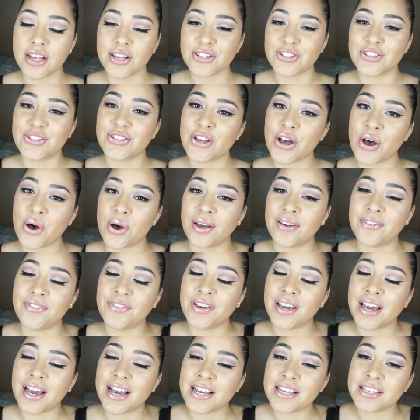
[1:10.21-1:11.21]
So if
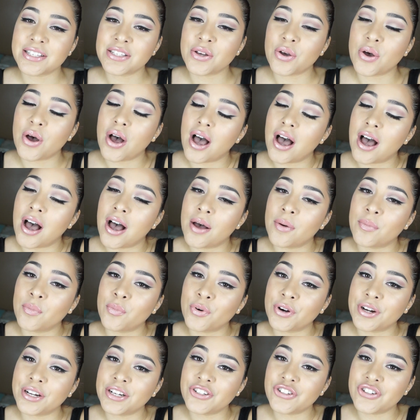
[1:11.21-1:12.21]
you guys um,
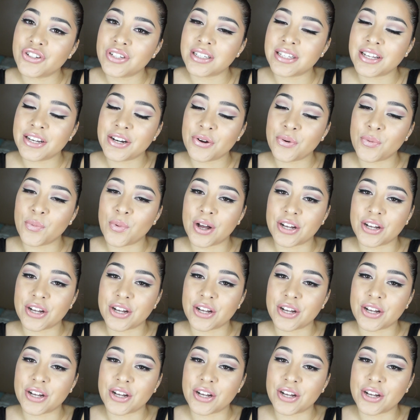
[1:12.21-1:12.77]
were interested in